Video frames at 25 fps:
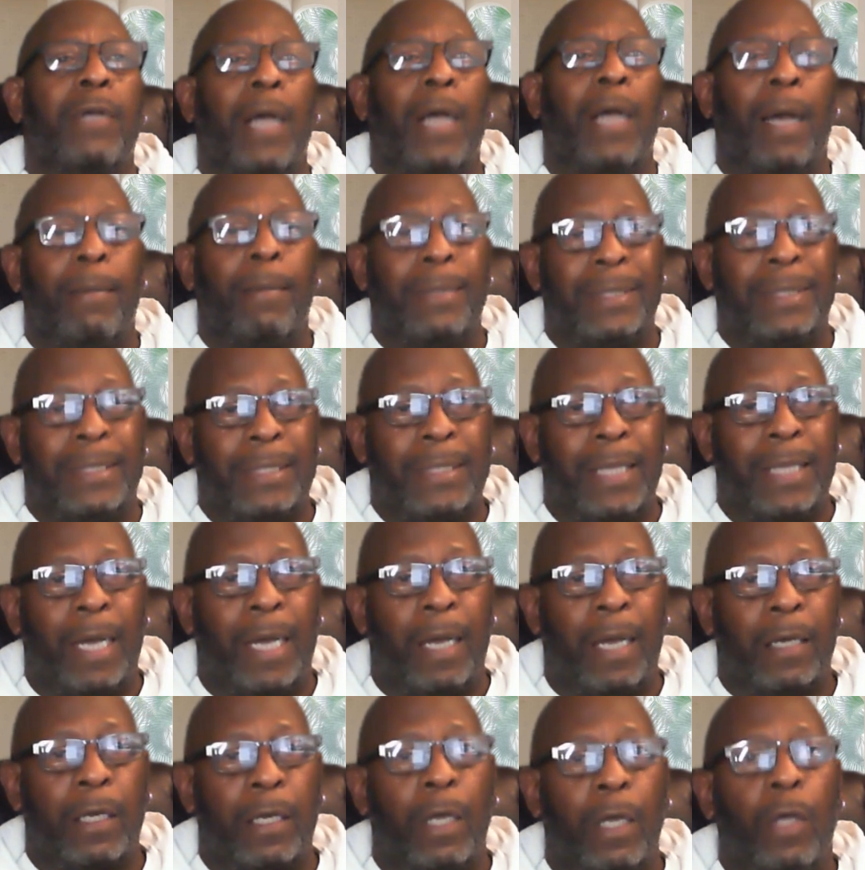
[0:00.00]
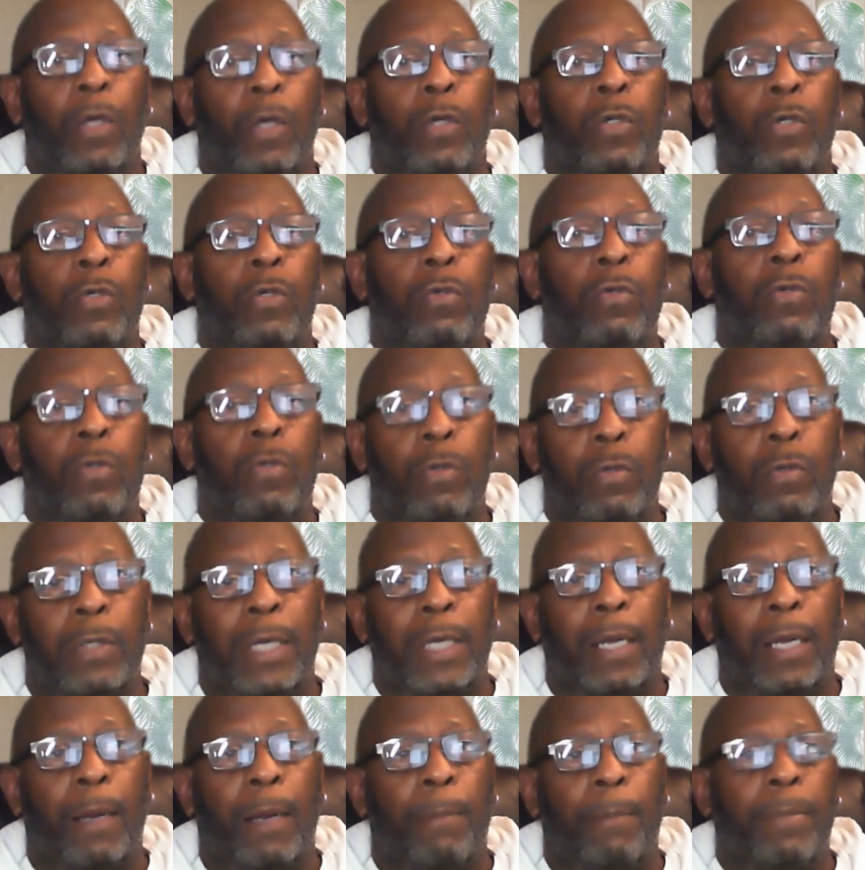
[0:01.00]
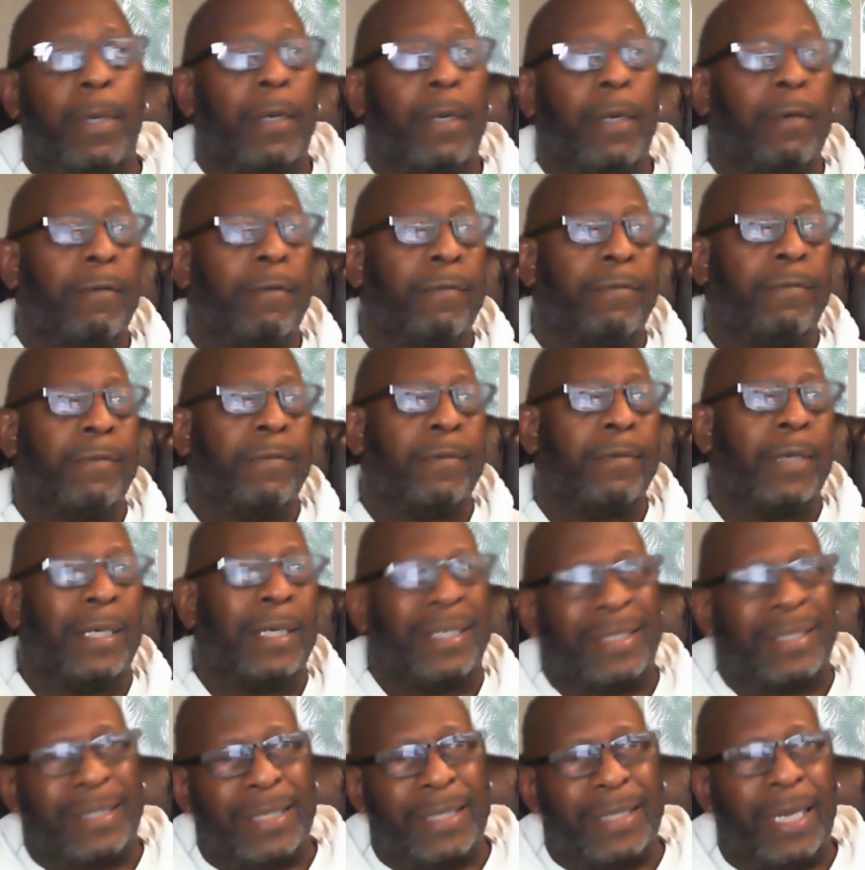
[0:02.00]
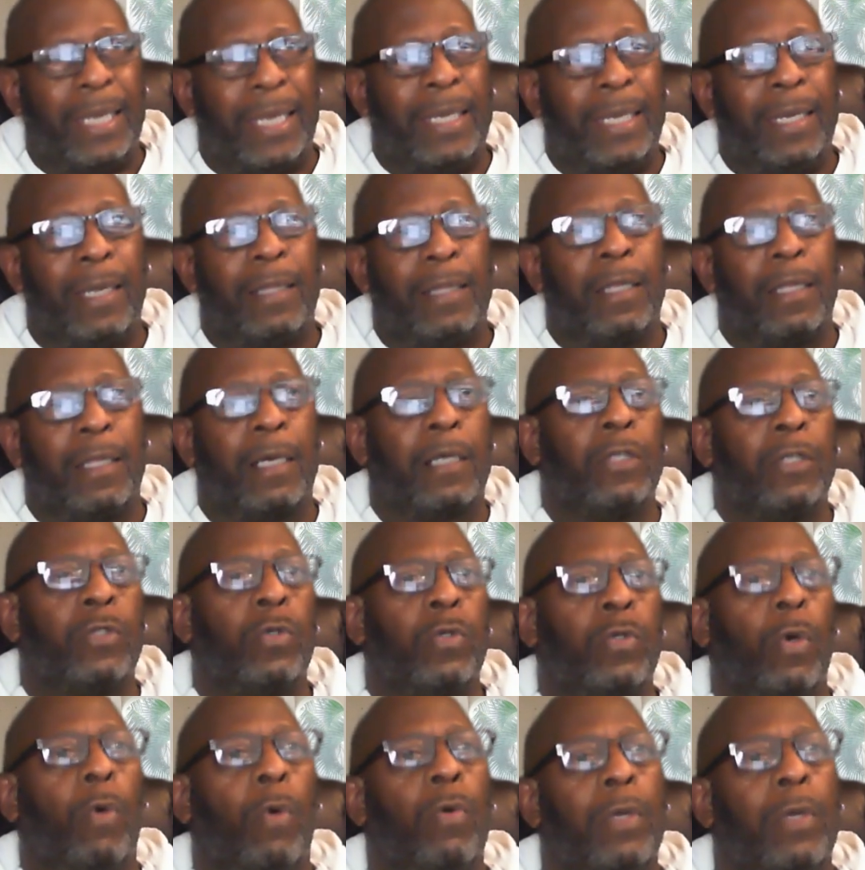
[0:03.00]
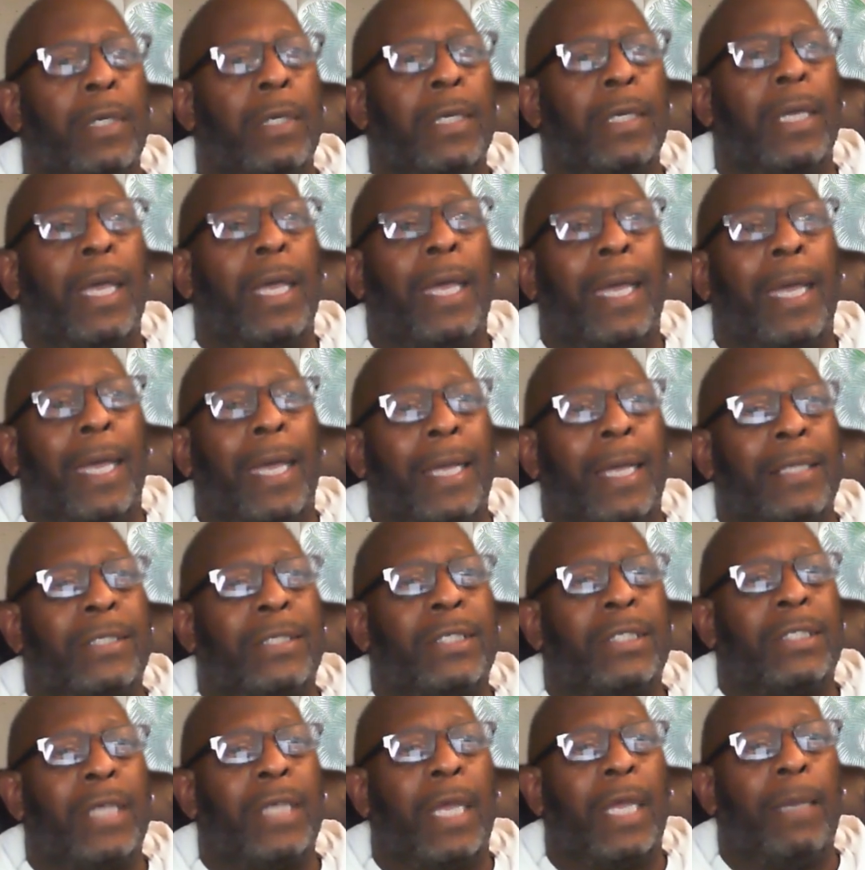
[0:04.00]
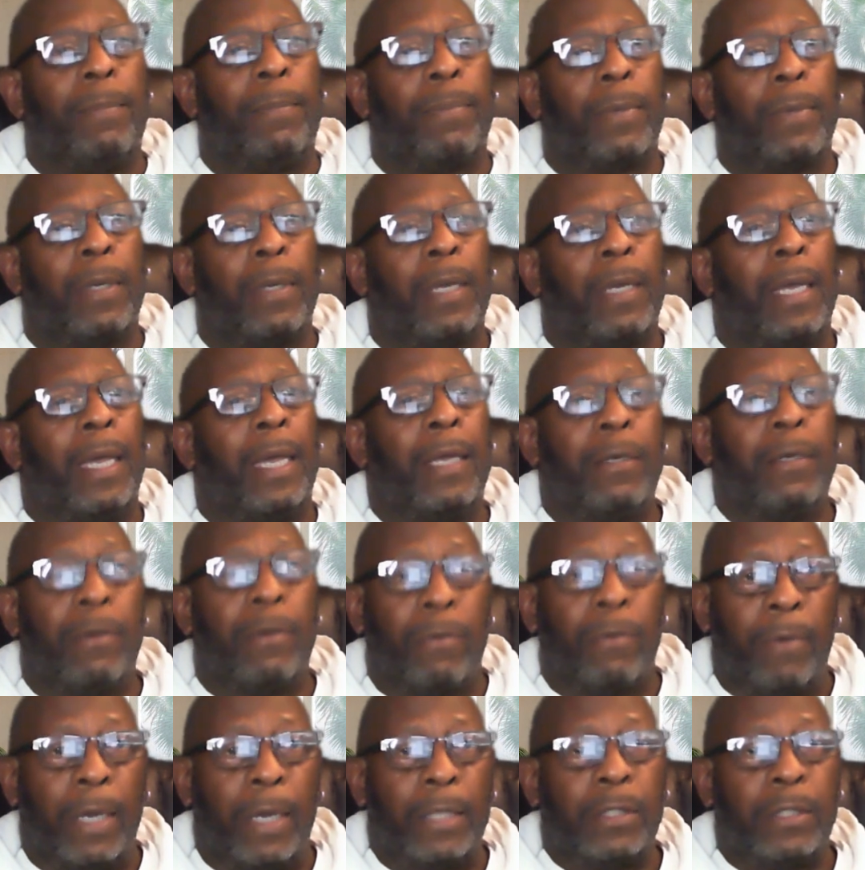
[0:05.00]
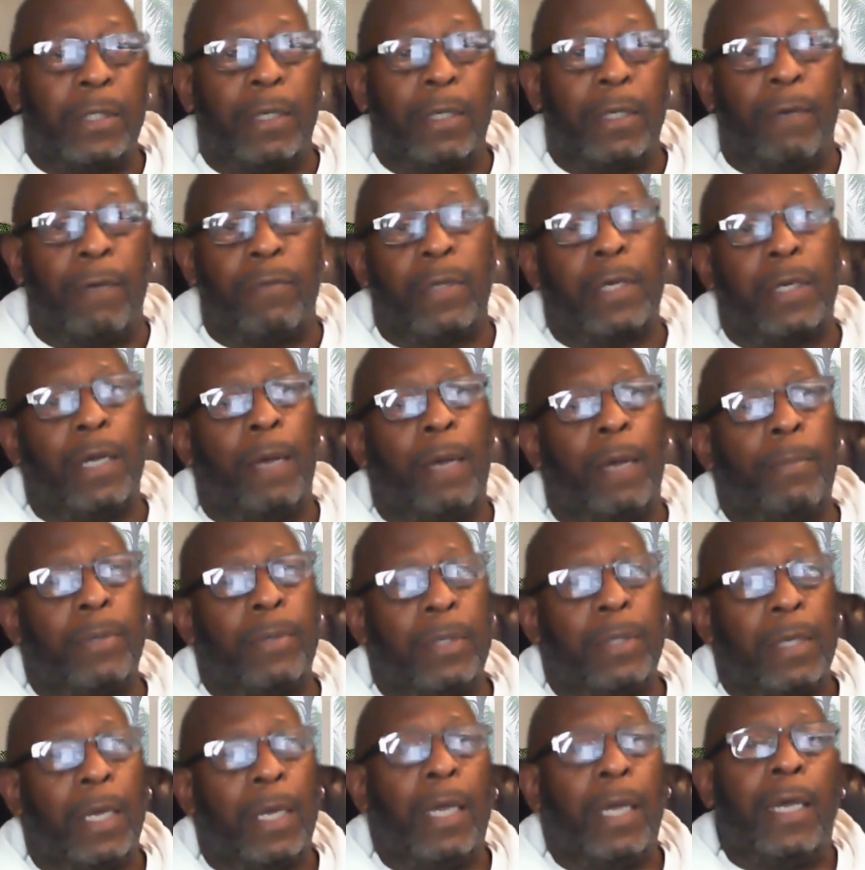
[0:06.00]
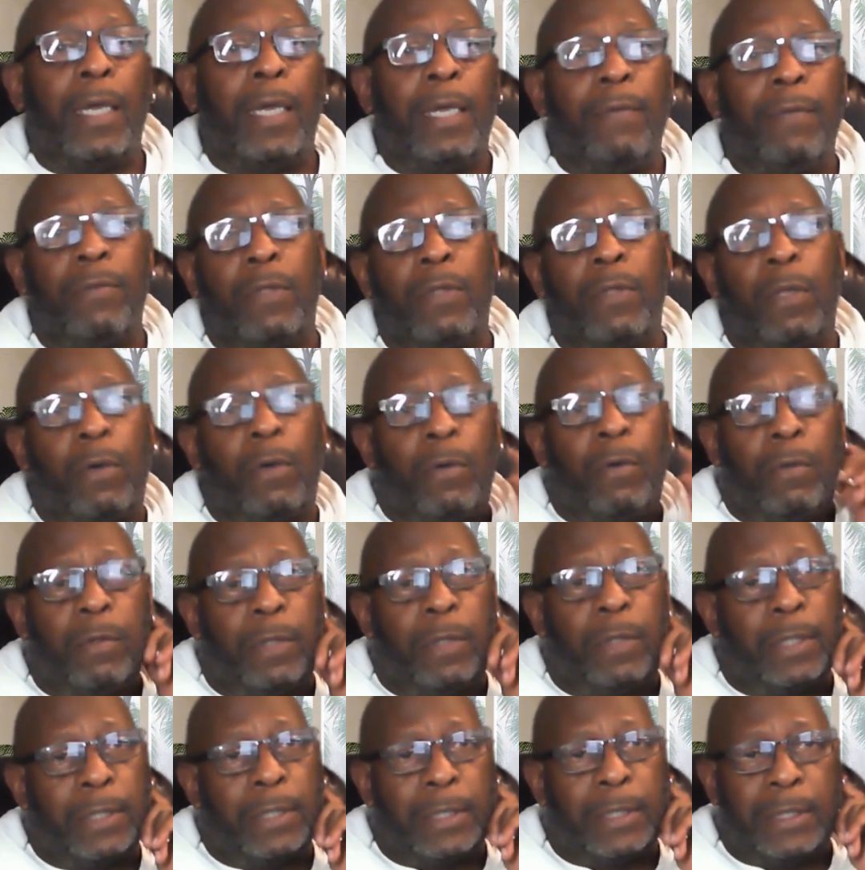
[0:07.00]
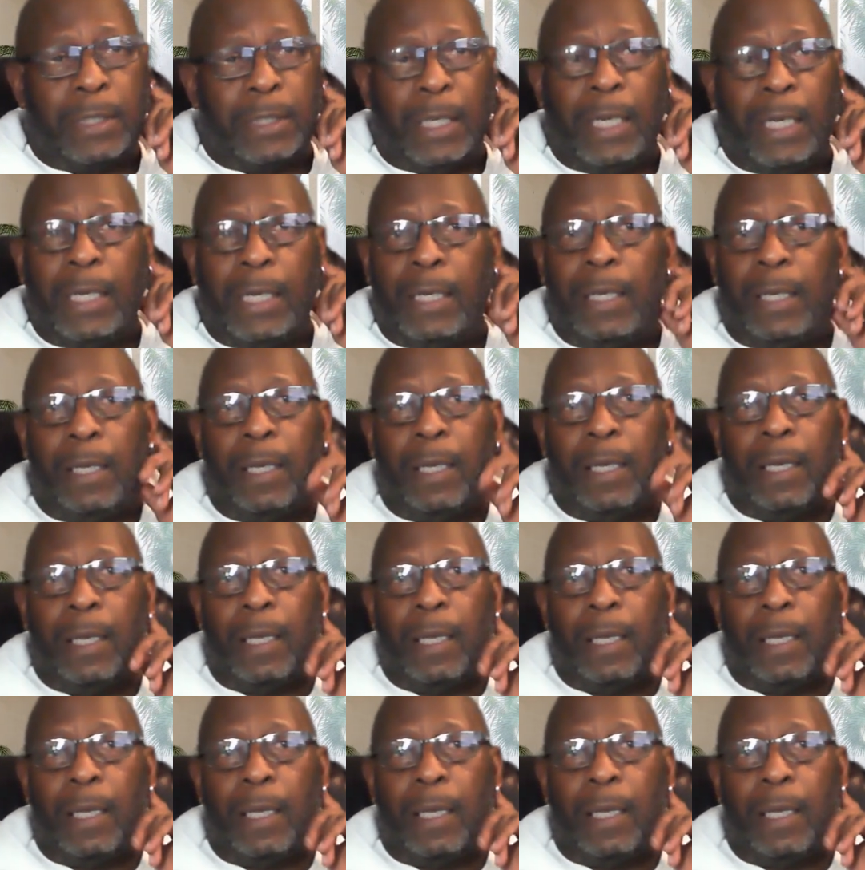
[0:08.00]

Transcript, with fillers: common stock, you do get a bit of a say in the controlling and shape and direction of the company, even though this say